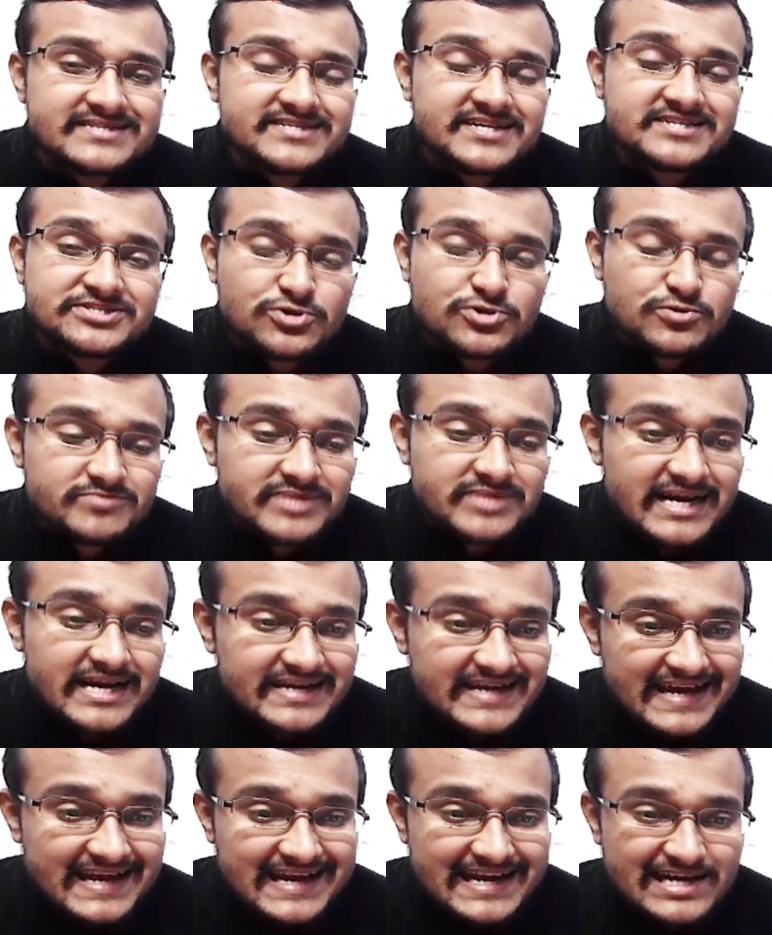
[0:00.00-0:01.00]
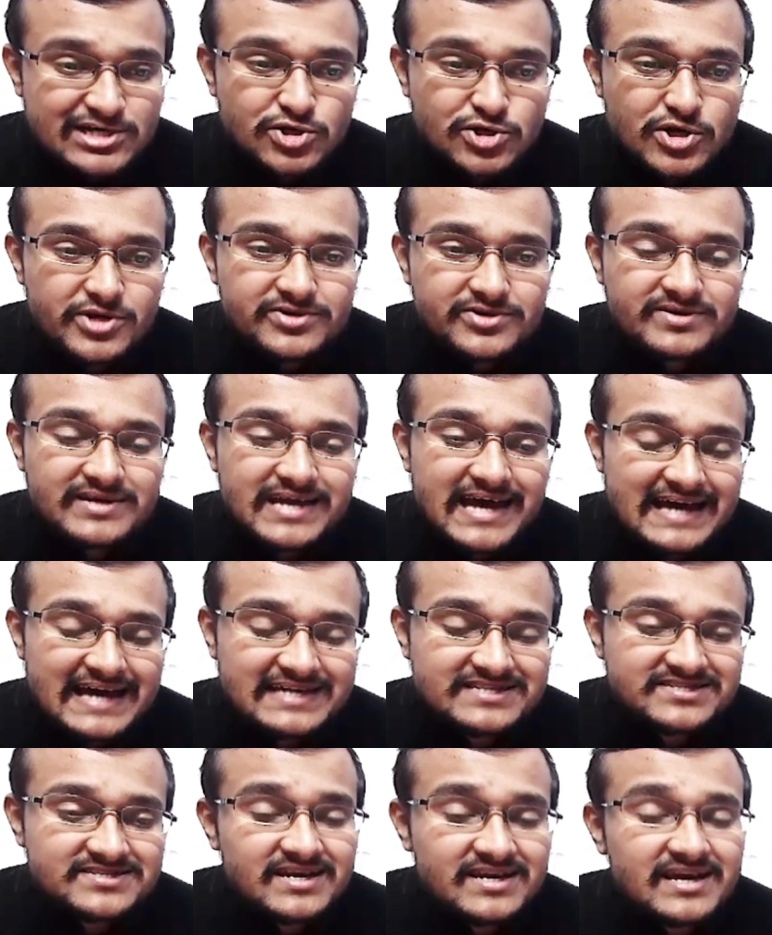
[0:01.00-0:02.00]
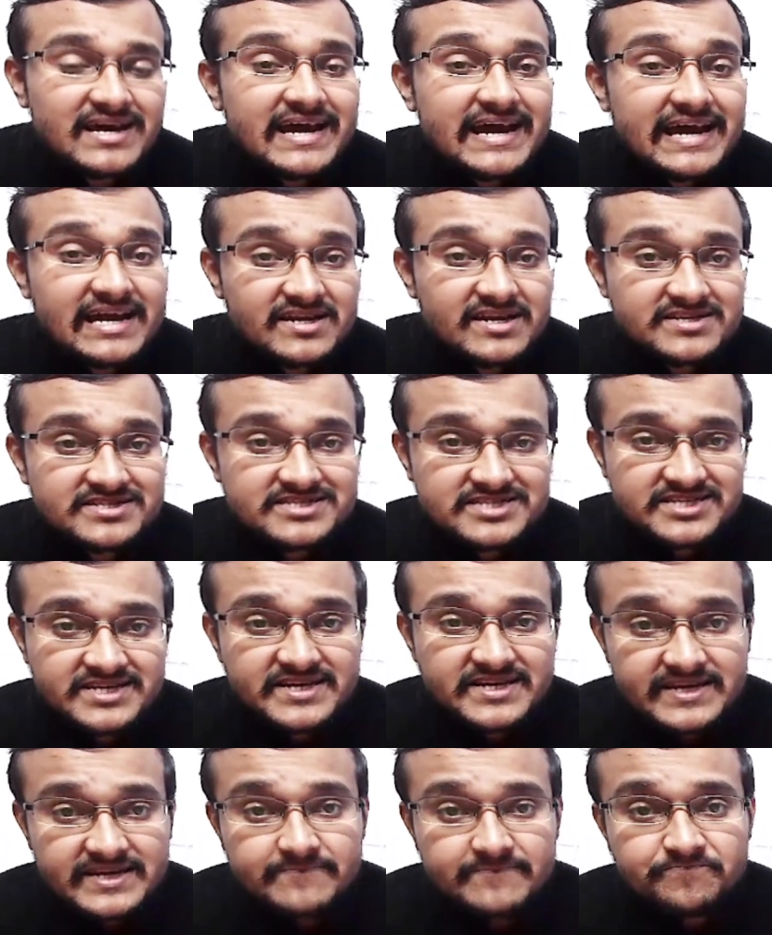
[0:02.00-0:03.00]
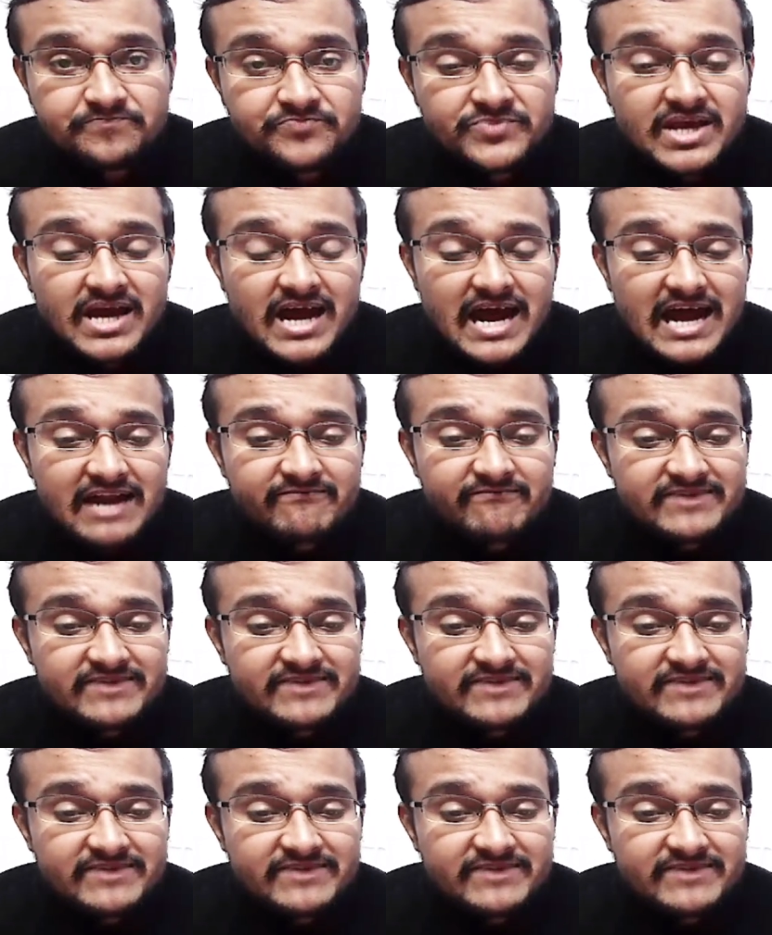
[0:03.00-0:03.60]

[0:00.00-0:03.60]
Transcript: Let's assume that electron has energy E,